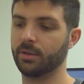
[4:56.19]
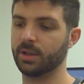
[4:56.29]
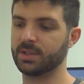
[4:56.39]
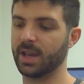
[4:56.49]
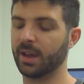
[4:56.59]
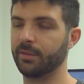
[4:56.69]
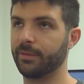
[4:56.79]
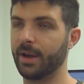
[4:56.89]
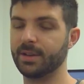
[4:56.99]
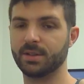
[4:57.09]
the 2nd
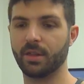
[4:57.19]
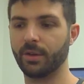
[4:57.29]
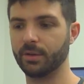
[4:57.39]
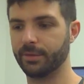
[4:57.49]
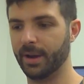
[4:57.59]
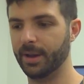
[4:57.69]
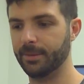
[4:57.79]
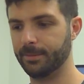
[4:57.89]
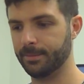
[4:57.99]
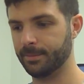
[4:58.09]
fret to the 3rd
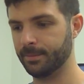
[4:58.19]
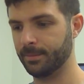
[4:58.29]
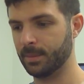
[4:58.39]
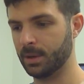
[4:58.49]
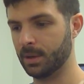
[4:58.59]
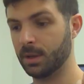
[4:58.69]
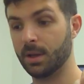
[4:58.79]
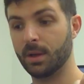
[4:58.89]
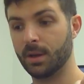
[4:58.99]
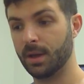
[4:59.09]

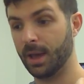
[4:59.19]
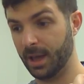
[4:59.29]
fret.